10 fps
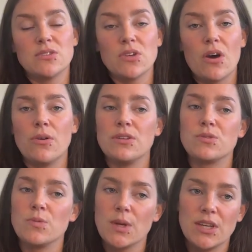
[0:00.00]
So
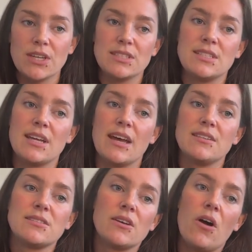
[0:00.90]
it's really good to
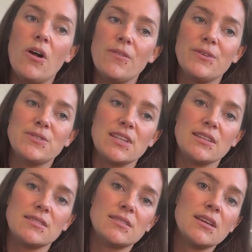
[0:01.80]
test all those
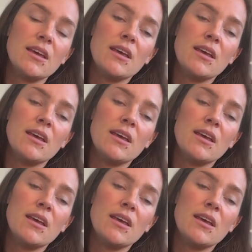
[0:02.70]
things